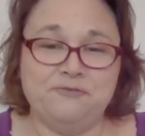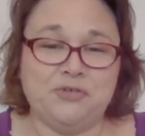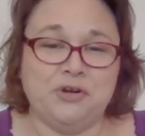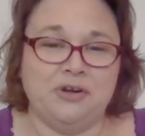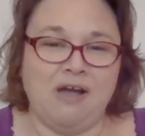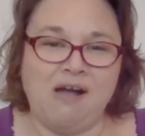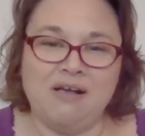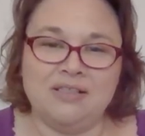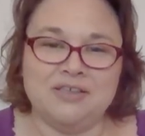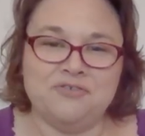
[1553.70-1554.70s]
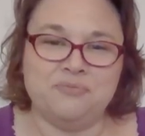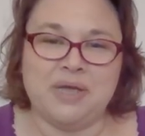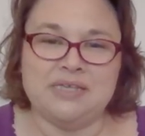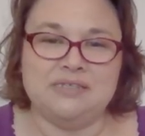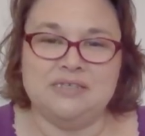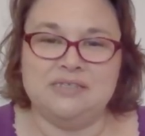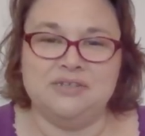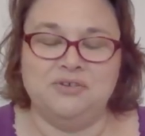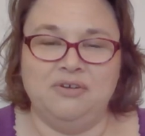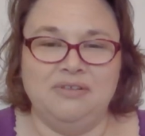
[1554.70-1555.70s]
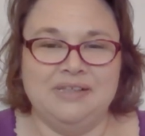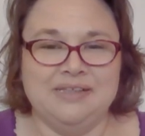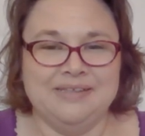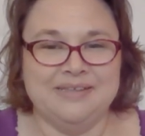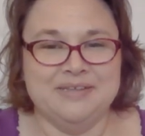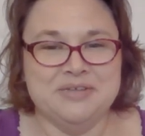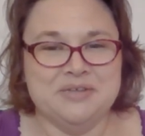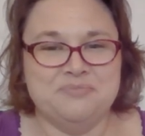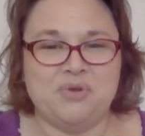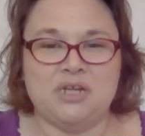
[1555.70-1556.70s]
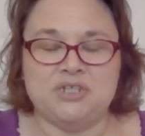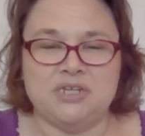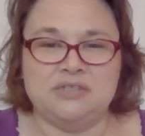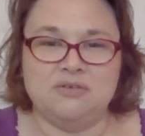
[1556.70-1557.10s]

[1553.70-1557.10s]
for all of my seasonal projects.